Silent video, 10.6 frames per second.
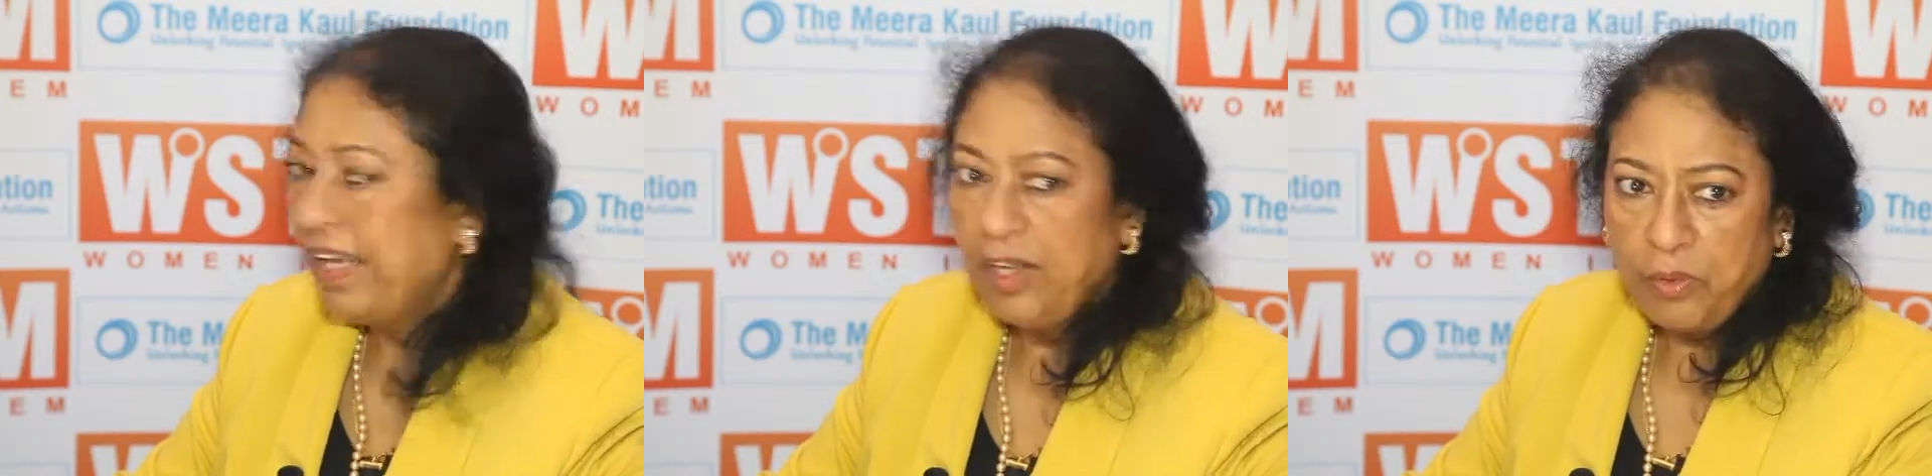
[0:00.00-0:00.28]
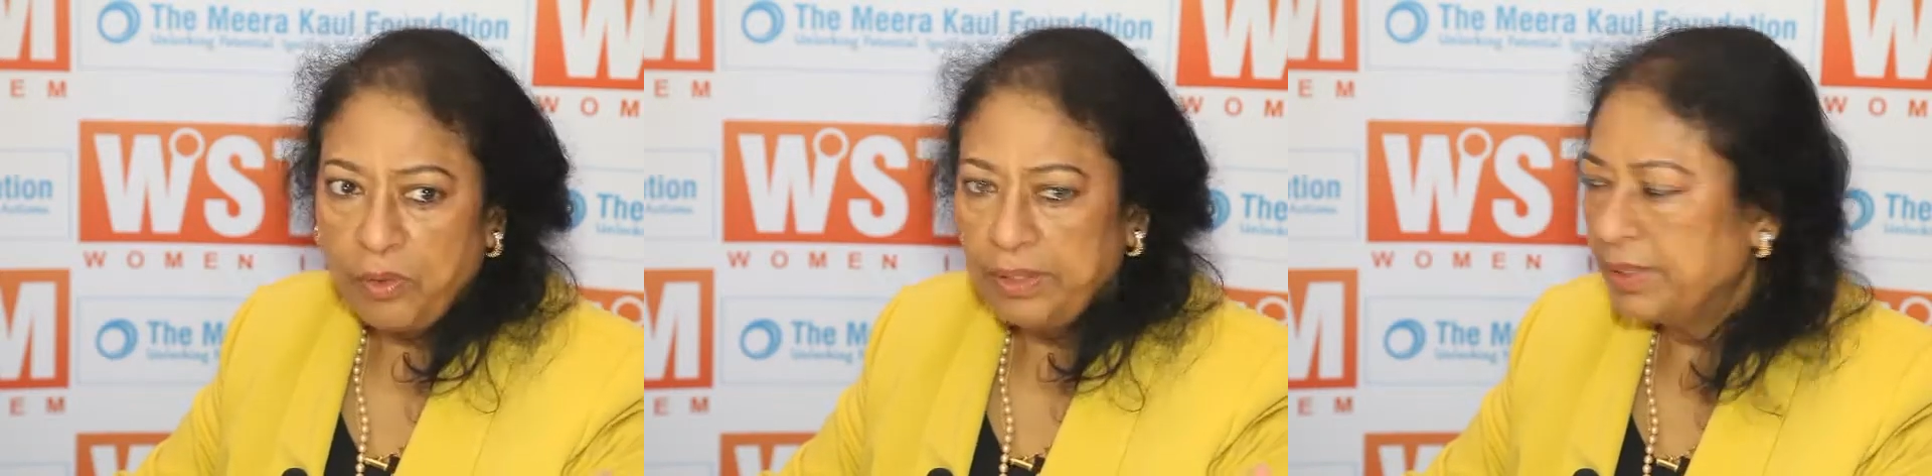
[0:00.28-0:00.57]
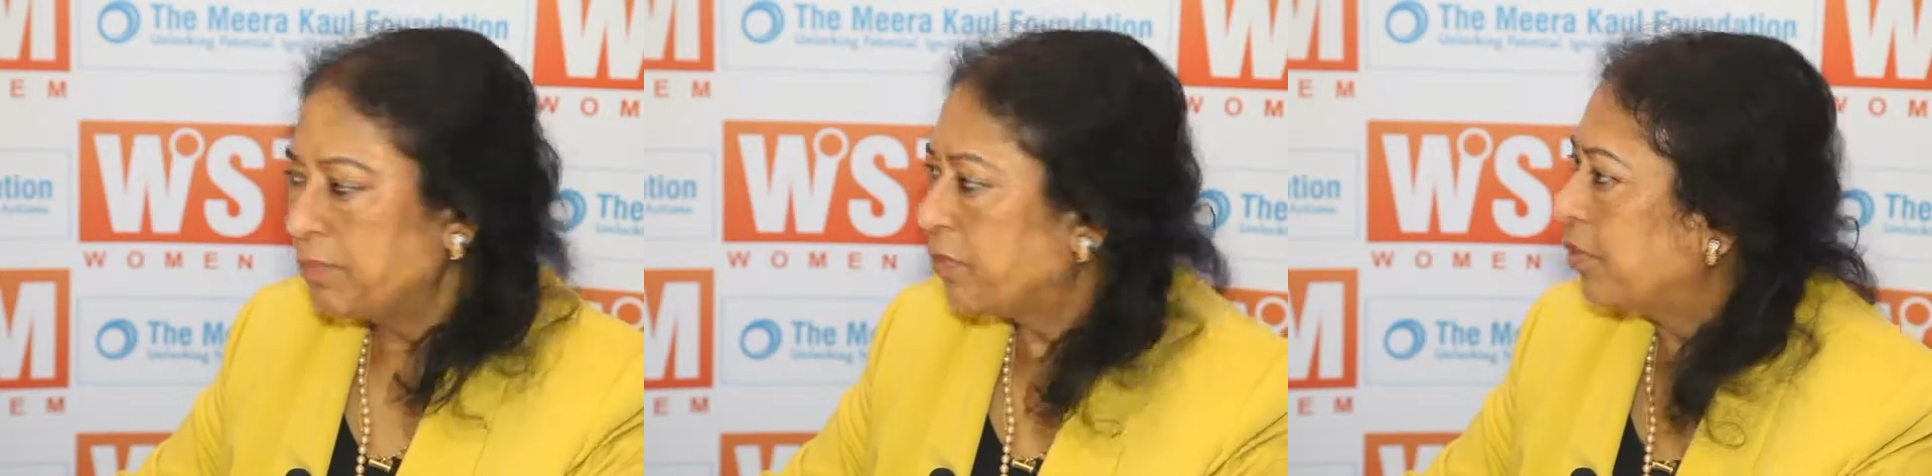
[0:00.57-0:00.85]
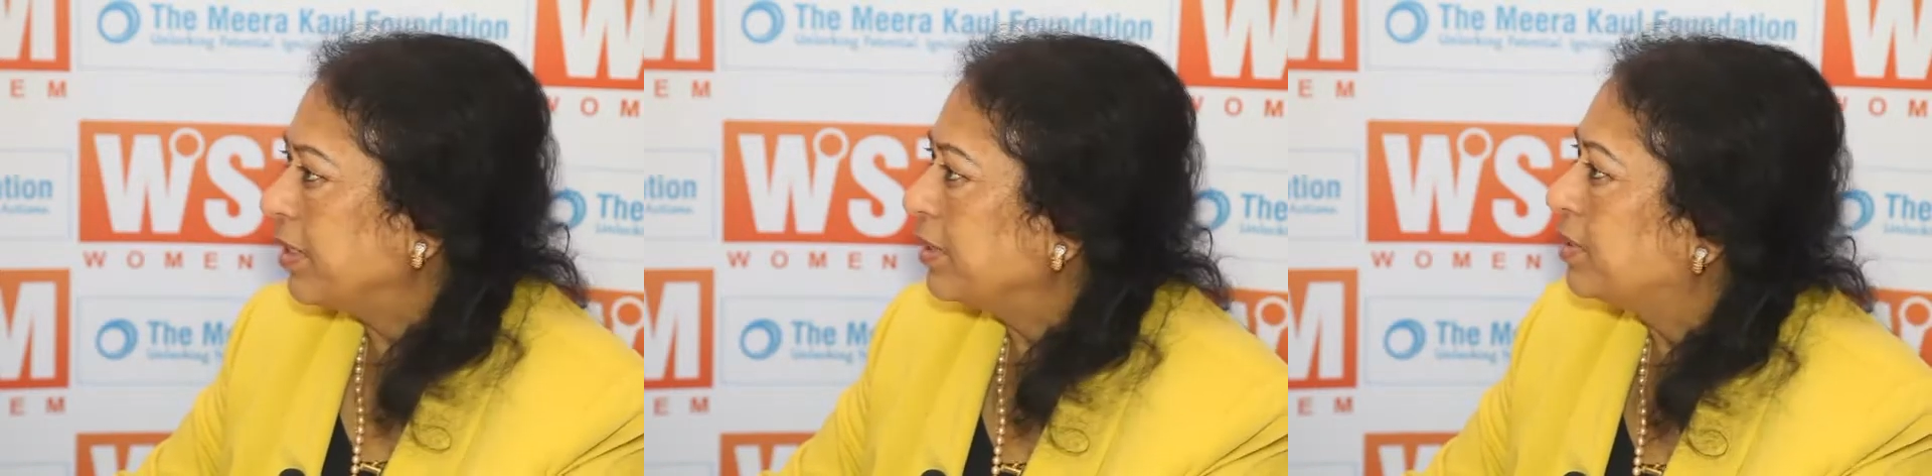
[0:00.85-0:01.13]
You know, in the
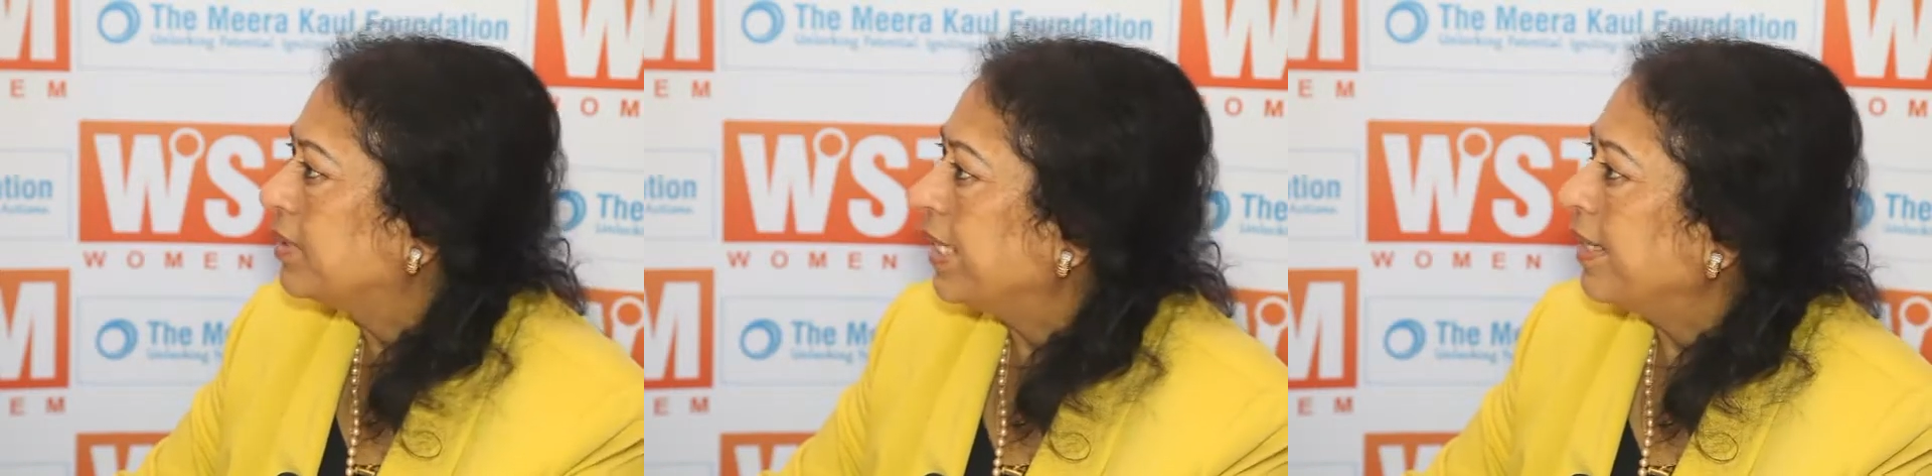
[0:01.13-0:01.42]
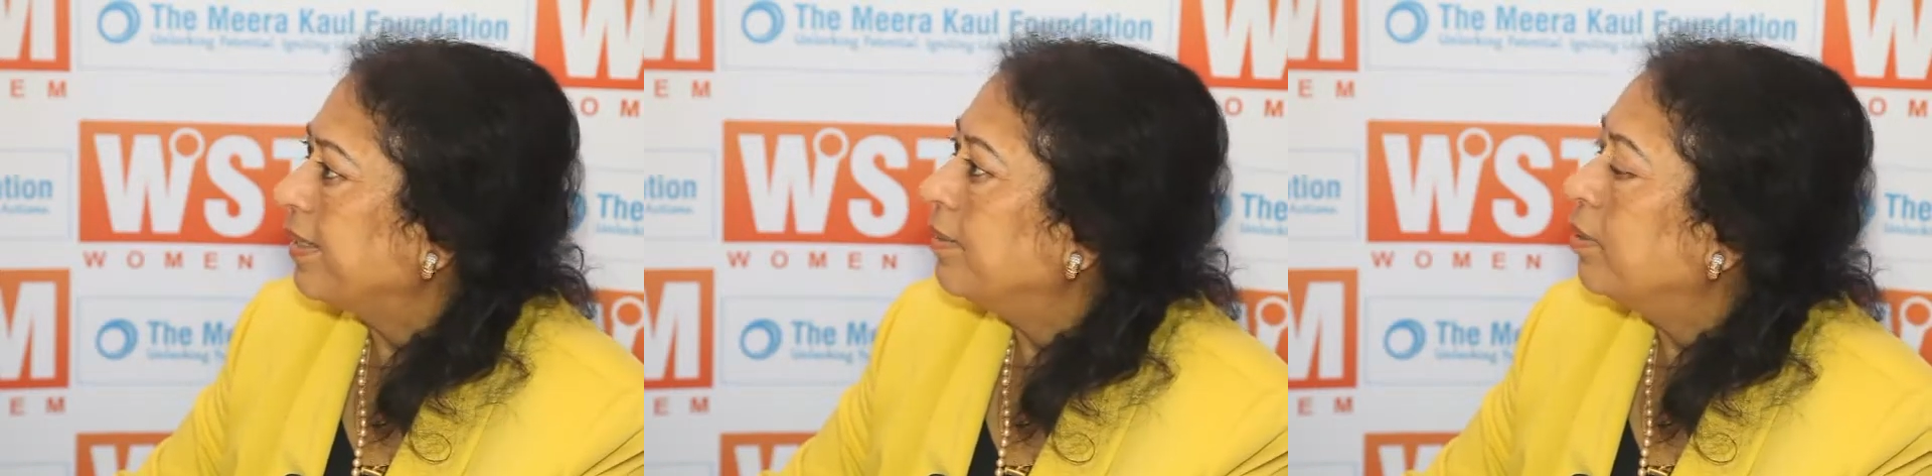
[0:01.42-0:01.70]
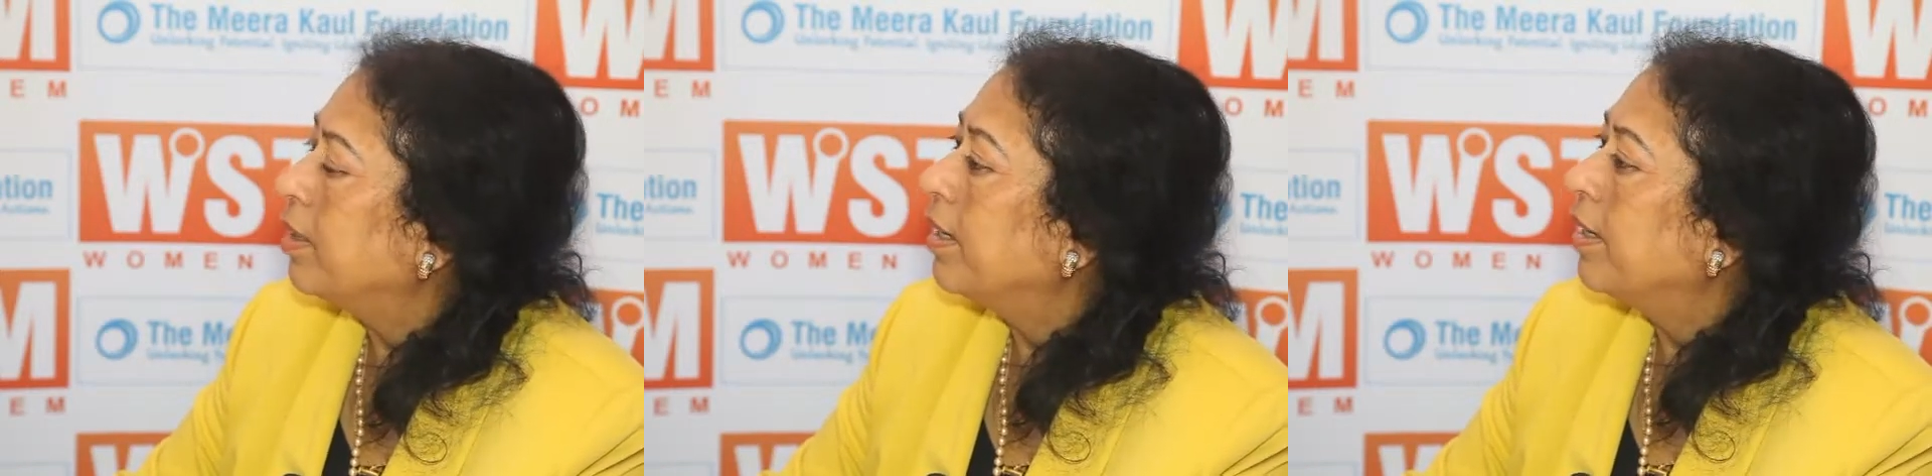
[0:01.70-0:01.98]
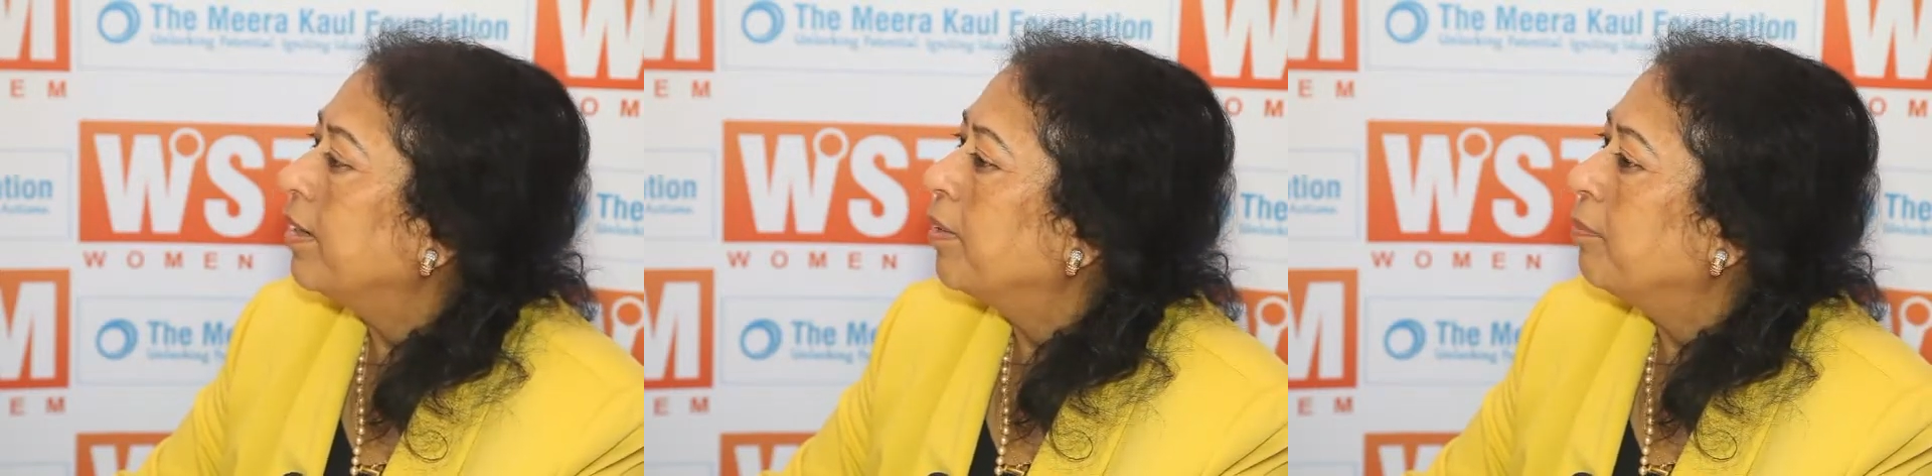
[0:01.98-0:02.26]
morning today,
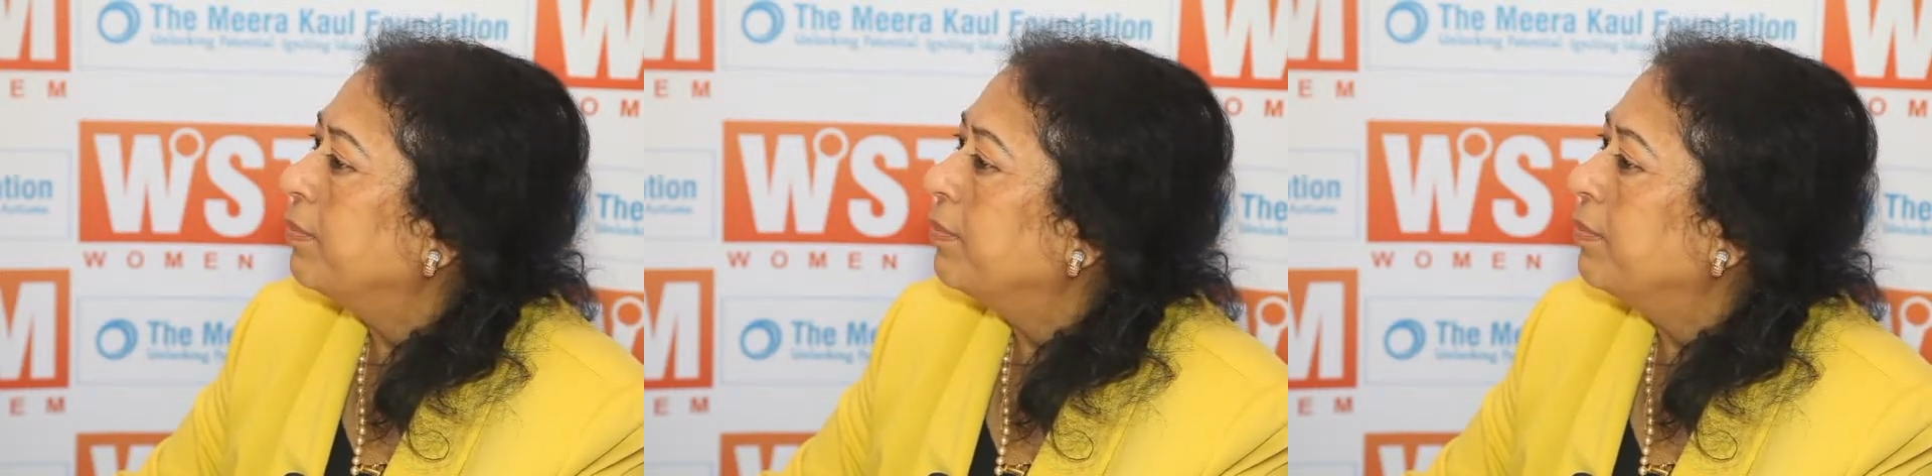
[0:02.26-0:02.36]
uh,